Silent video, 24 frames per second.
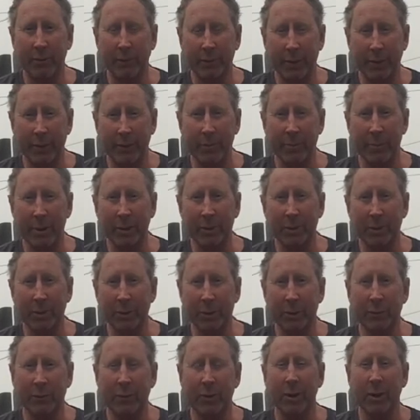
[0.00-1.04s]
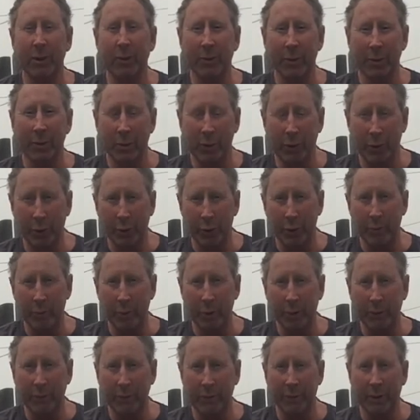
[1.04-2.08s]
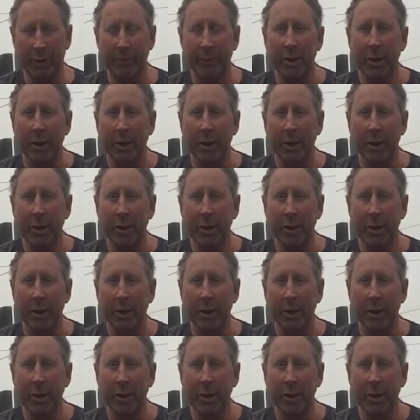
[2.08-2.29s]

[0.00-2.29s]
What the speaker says: then the mesosphere, then the thermosphere.